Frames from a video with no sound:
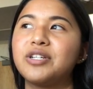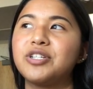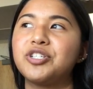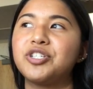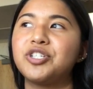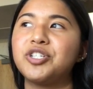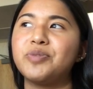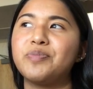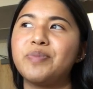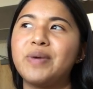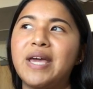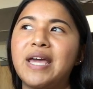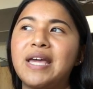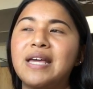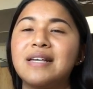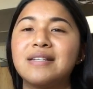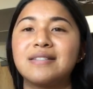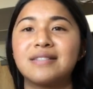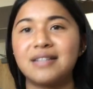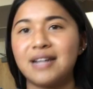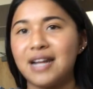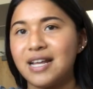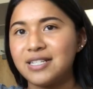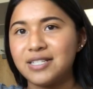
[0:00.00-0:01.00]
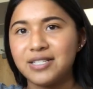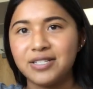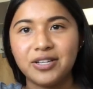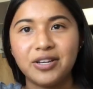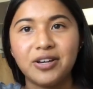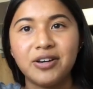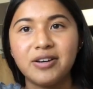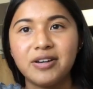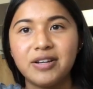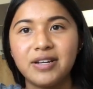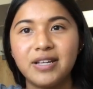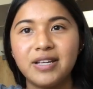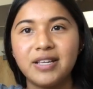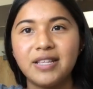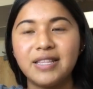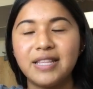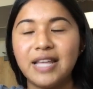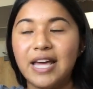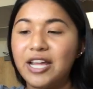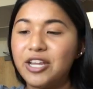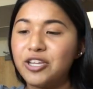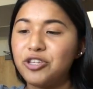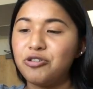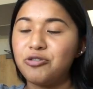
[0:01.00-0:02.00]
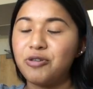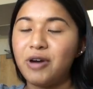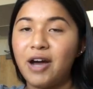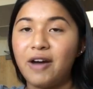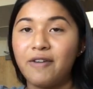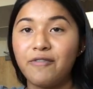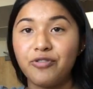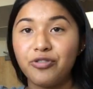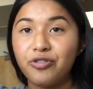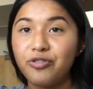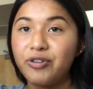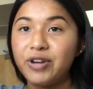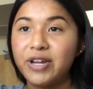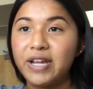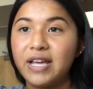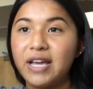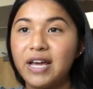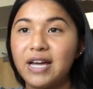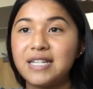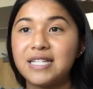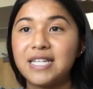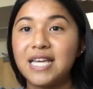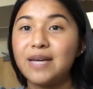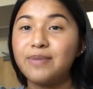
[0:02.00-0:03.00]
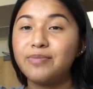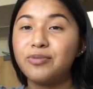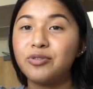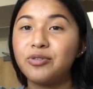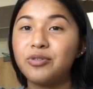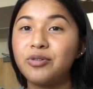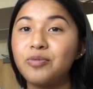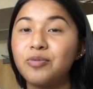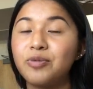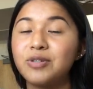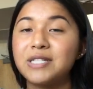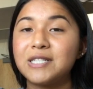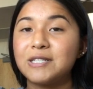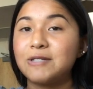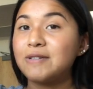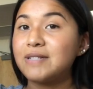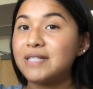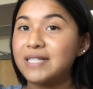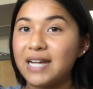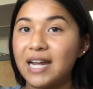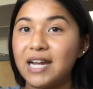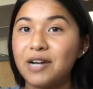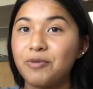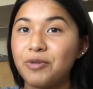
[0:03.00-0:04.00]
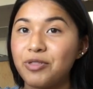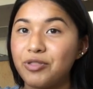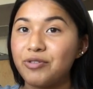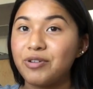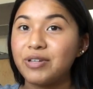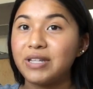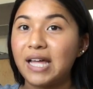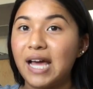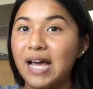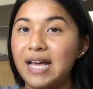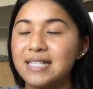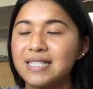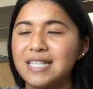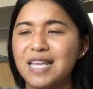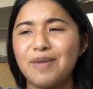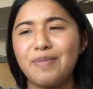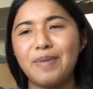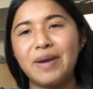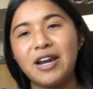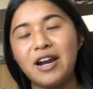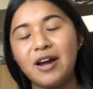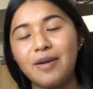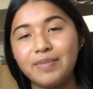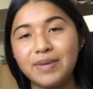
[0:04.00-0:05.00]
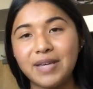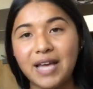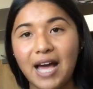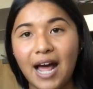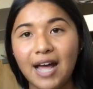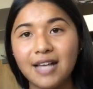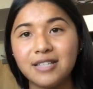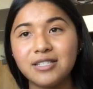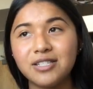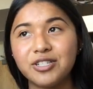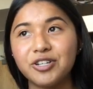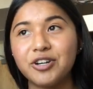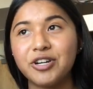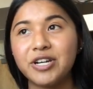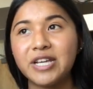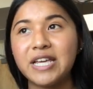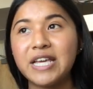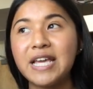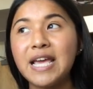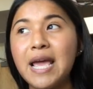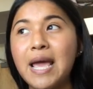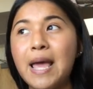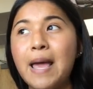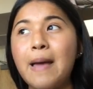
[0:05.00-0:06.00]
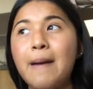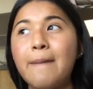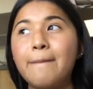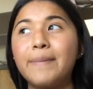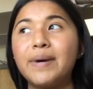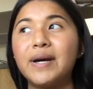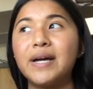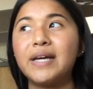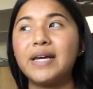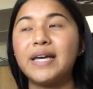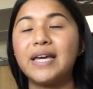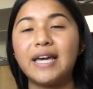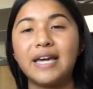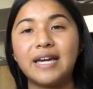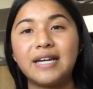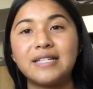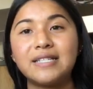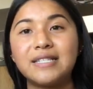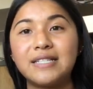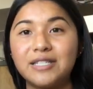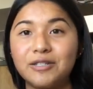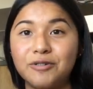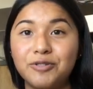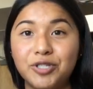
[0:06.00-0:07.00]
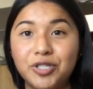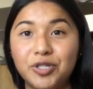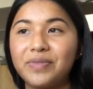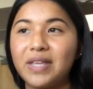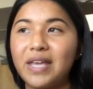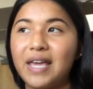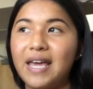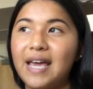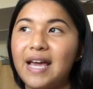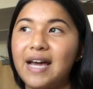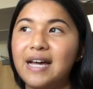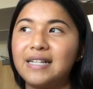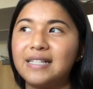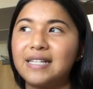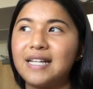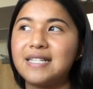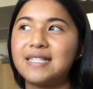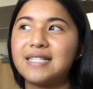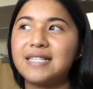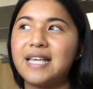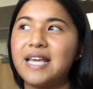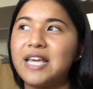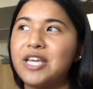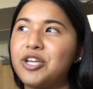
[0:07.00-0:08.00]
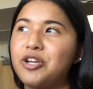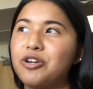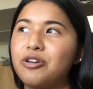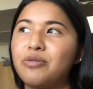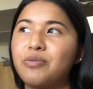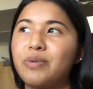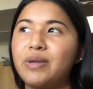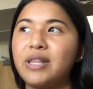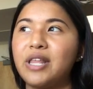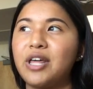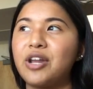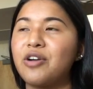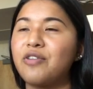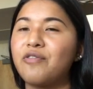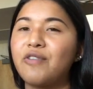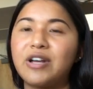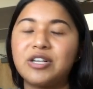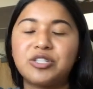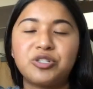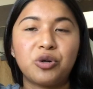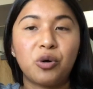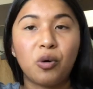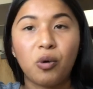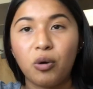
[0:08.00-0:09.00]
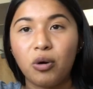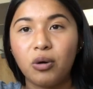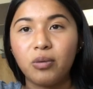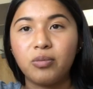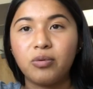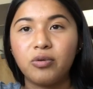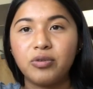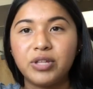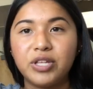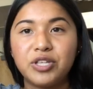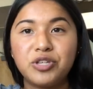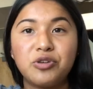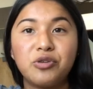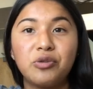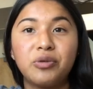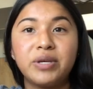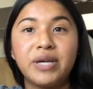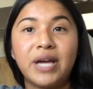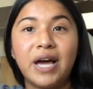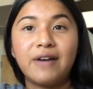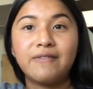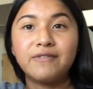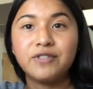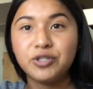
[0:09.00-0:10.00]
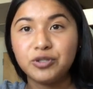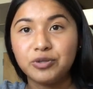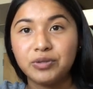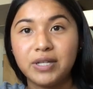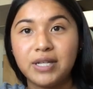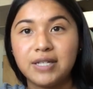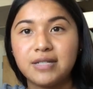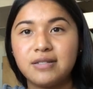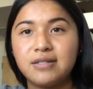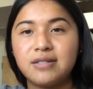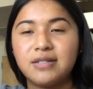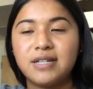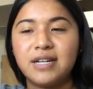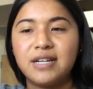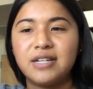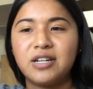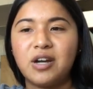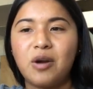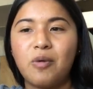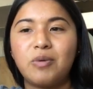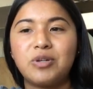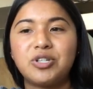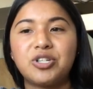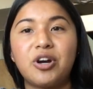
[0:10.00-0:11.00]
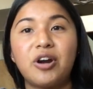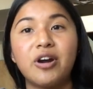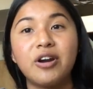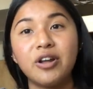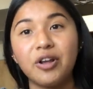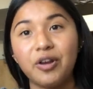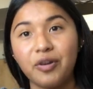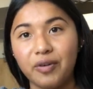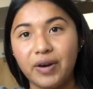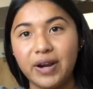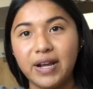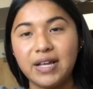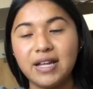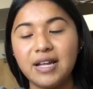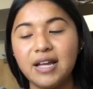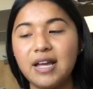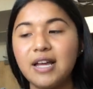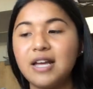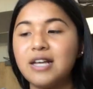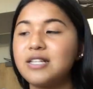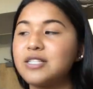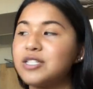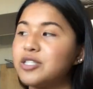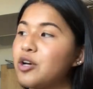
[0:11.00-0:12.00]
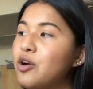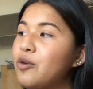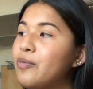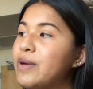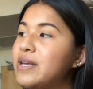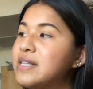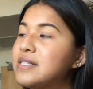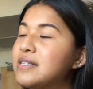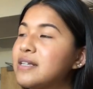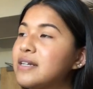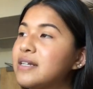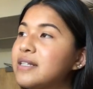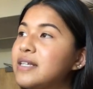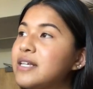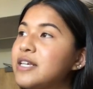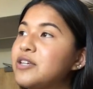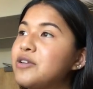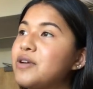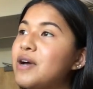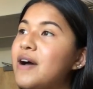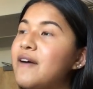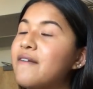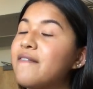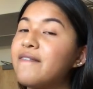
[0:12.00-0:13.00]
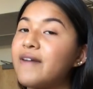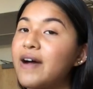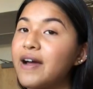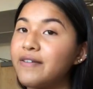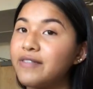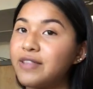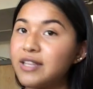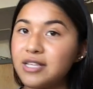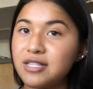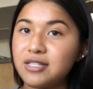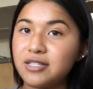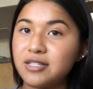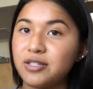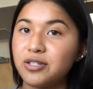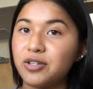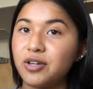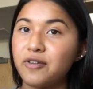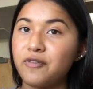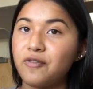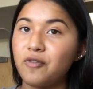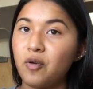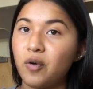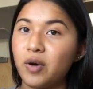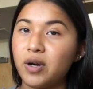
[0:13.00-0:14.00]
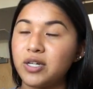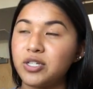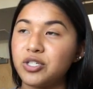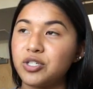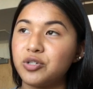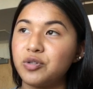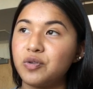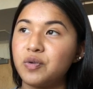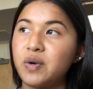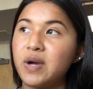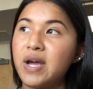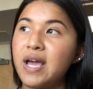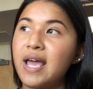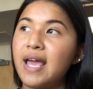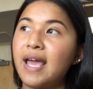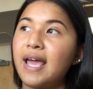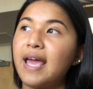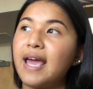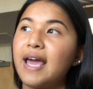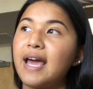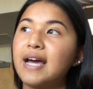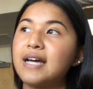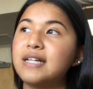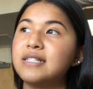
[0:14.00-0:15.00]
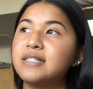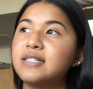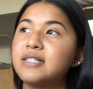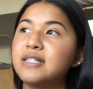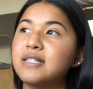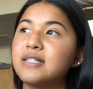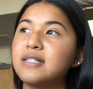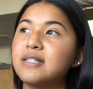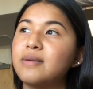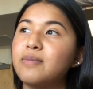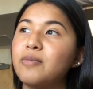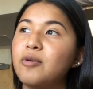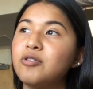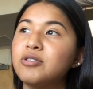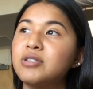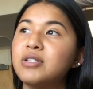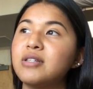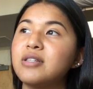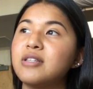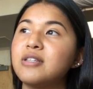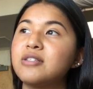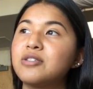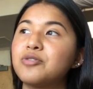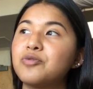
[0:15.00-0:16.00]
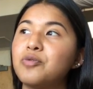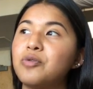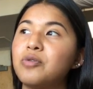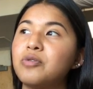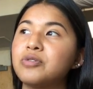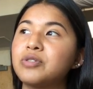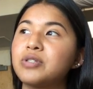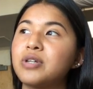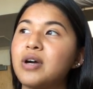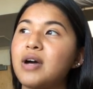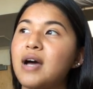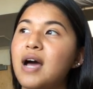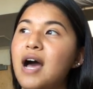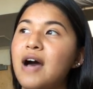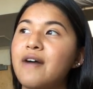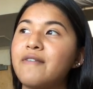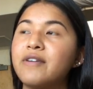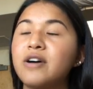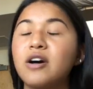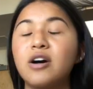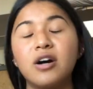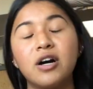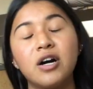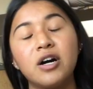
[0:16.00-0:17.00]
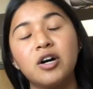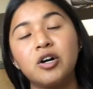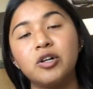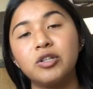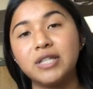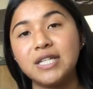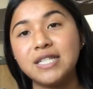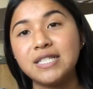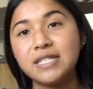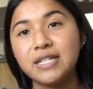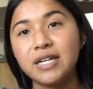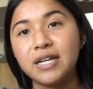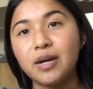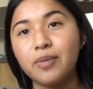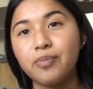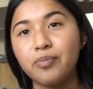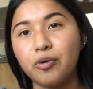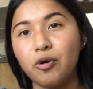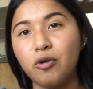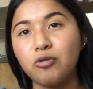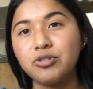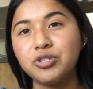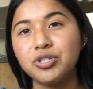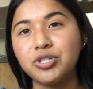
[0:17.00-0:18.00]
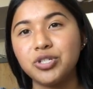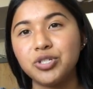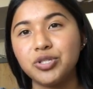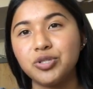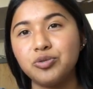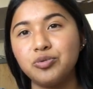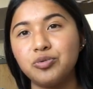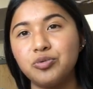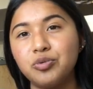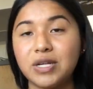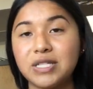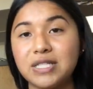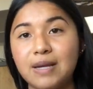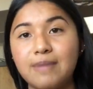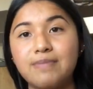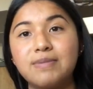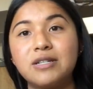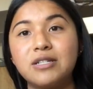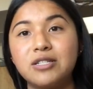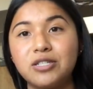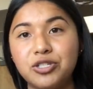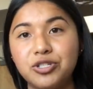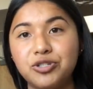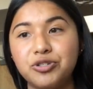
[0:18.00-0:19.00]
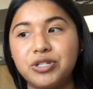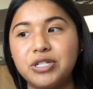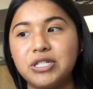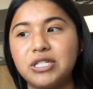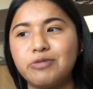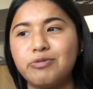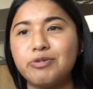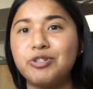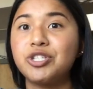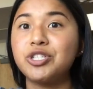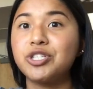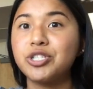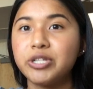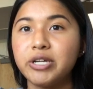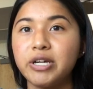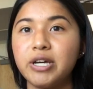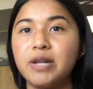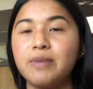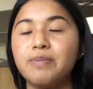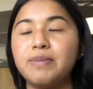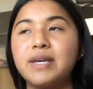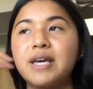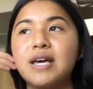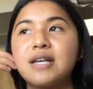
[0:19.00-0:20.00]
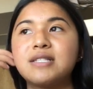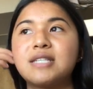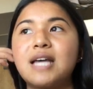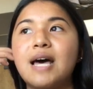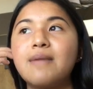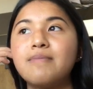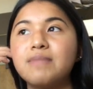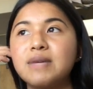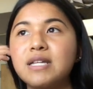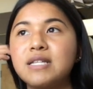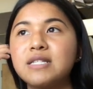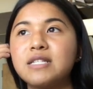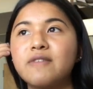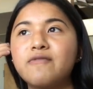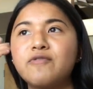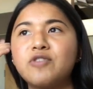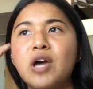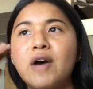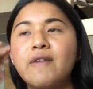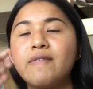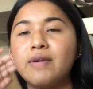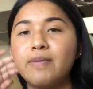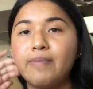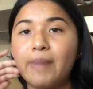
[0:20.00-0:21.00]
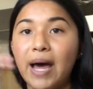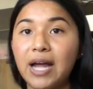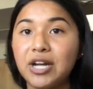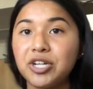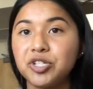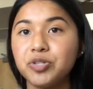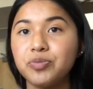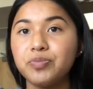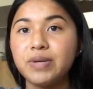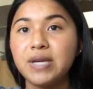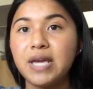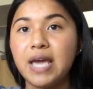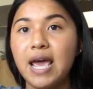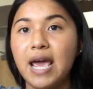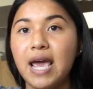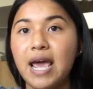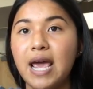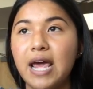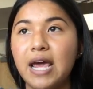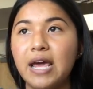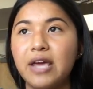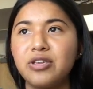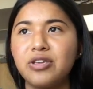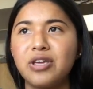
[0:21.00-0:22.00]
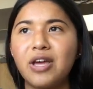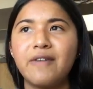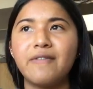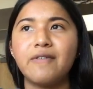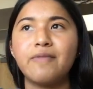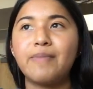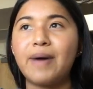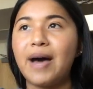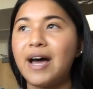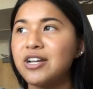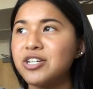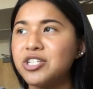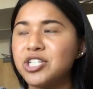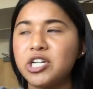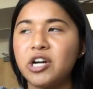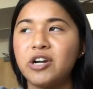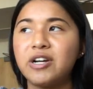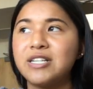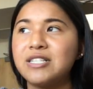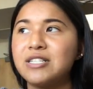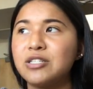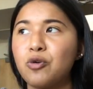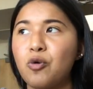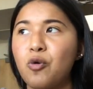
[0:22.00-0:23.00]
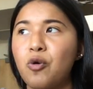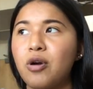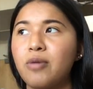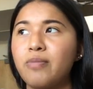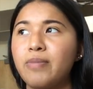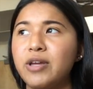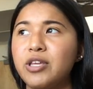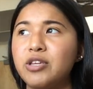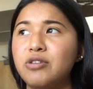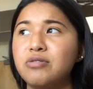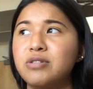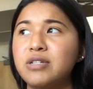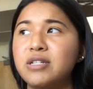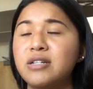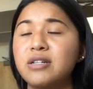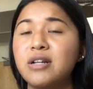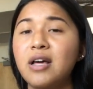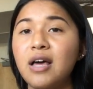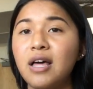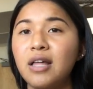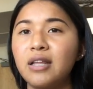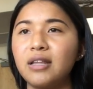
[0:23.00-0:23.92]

GPA isn't as good, then you have 3. A table will still stand with 3 legs. It may not be as sturdy, but it can still do. And let's say your letter of recs are horrible, then you only have 2 legs to stand on, which aren't great. So basically, you have 5 things to look forward to, and most of these schools have a holistic approach to accepting students, which is good because that means if you have a bad GPA and you have a bad GRE score, but you did